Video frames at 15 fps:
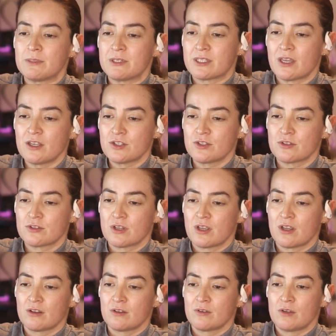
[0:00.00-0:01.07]

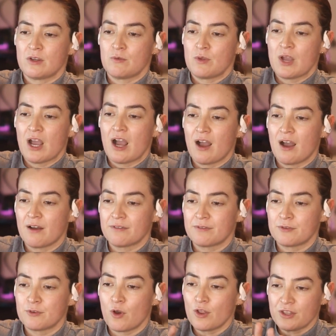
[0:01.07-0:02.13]
limitations and we
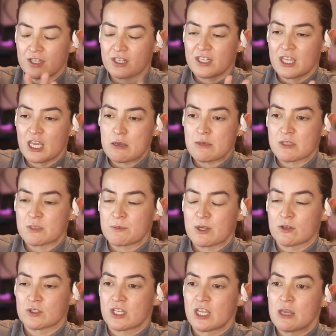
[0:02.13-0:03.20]
have nothing in the image
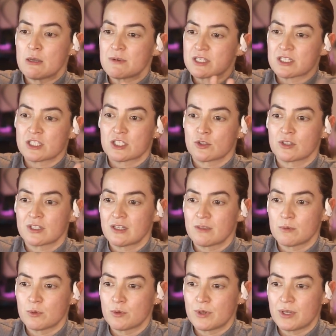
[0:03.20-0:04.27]
because the image is
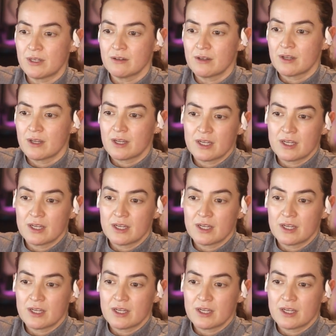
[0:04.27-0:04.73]
totally blurring.